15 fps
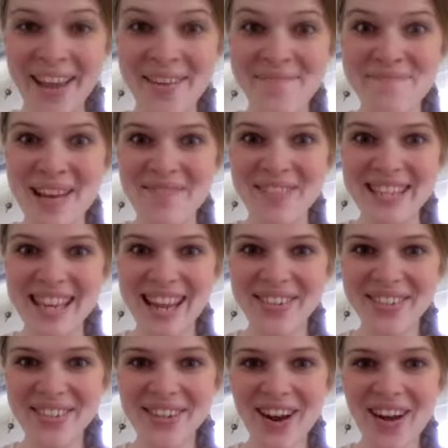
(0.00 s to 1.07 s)
My
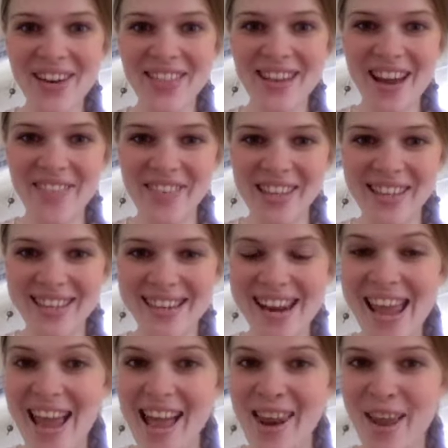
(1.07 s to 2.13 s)
potatoes are out of the oven,
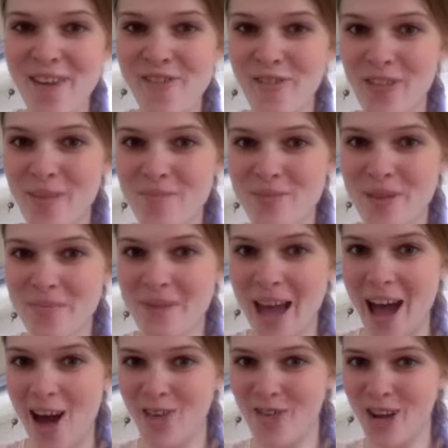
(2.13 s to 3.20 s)
and I flipped them
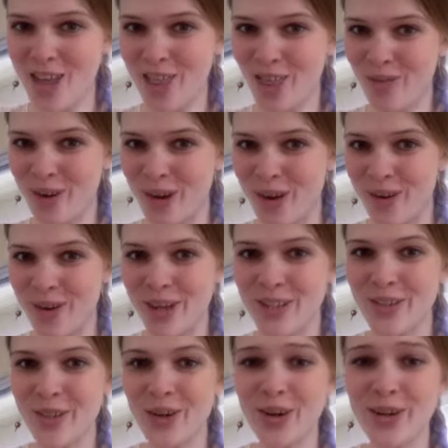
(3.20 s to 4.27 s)
halfway through
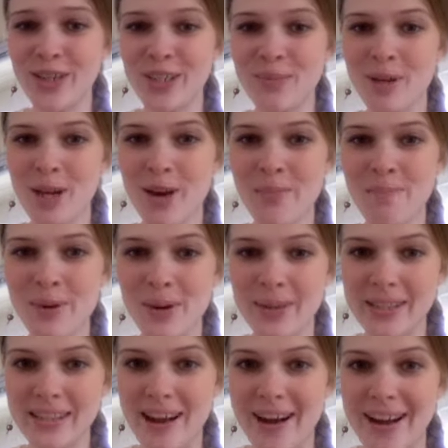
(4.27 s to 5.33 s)
so they're crispy on both
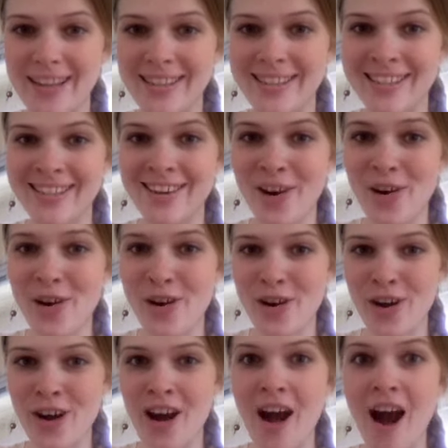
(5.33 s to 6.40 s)
sides, and
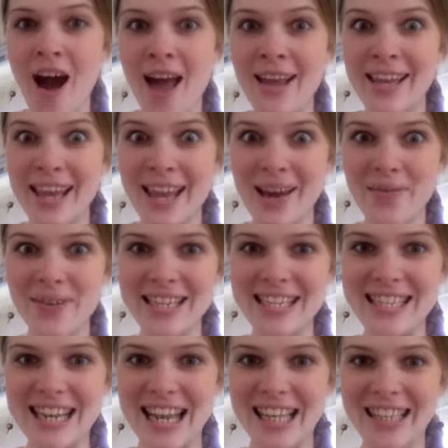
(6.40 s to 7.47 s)
I can't wait
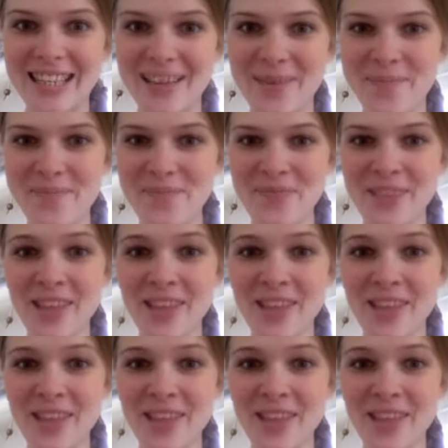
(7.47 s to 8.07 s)
to taste them.